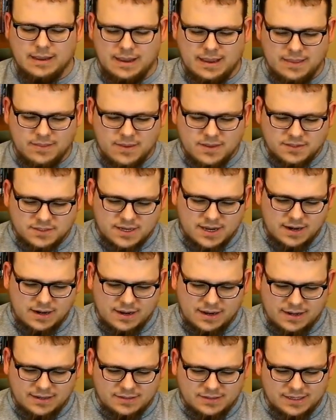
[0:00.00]
And this kind
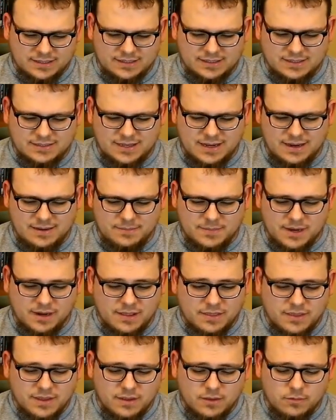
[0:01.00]
of has like the same kind
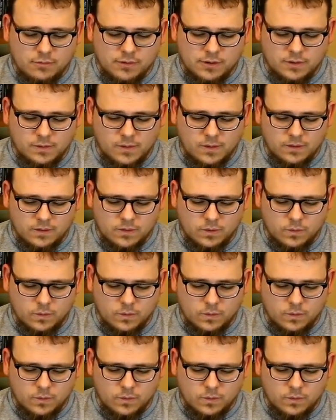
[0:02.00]
of thing going on,